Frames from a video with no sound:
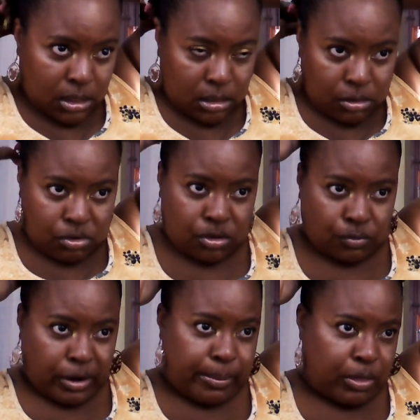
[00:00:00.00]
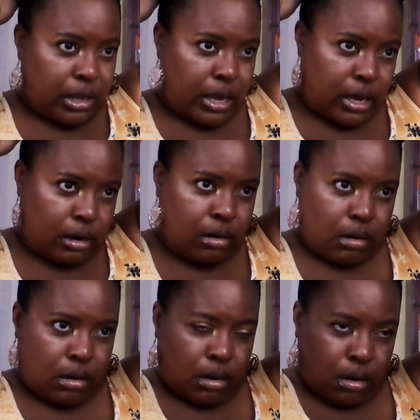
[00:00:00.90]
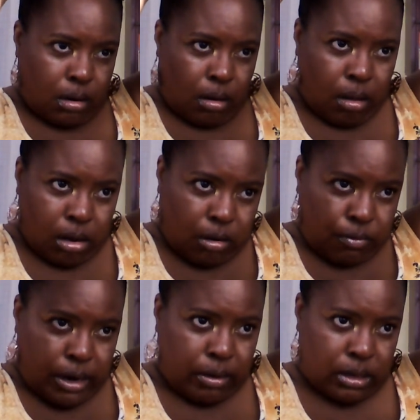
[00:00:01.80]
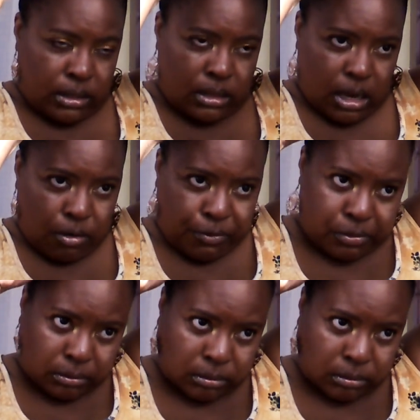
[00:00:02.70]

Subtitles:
And then you just wrap the hair around itself.